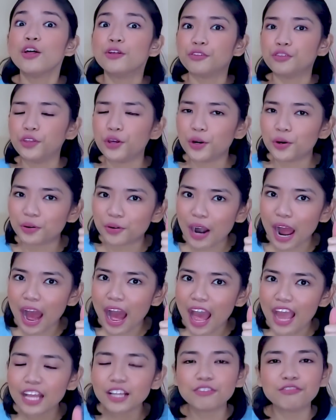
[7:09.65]
the
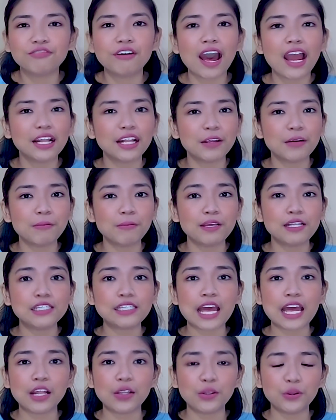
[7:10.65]
right vitamins
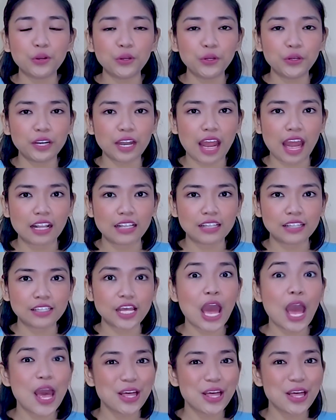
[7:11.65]
and nutrients